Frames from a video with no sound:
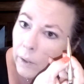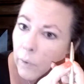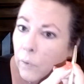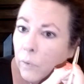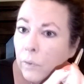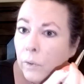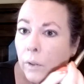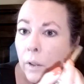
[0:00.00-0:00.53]

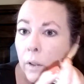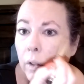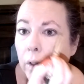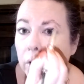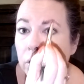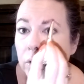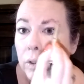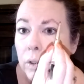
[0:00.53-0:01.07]
over, and
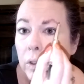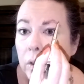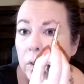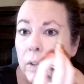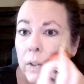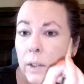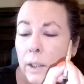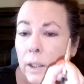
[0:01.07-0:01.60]
as you can
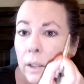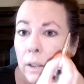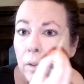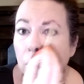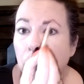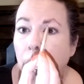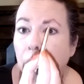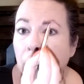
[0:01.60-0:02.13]
see,
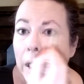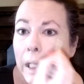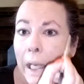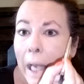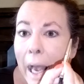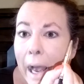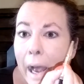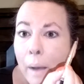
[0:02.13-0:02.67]
the big
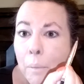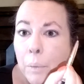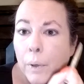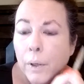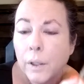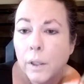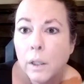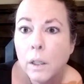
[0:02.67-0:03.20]
gap
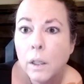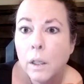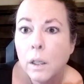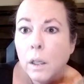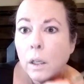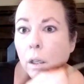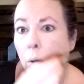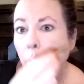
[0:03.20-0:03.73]

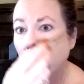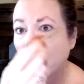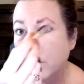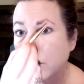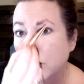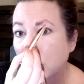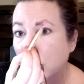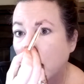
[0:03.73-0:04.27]
where
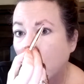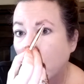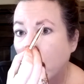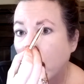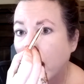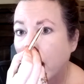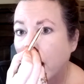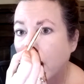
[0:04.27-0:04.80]
there's no
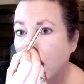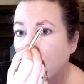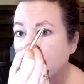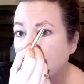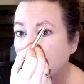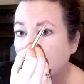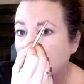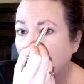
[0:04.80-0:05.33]
hair,
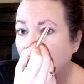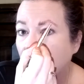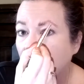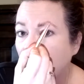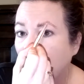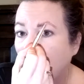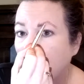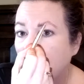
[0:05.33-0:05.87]
and there's like
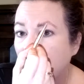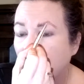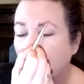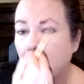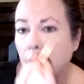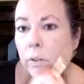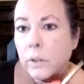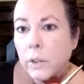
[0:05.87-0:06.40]
5
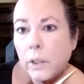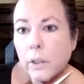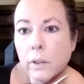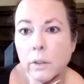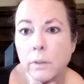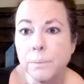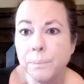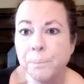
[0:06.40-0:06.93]
hairs
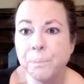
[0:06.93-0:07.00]
here.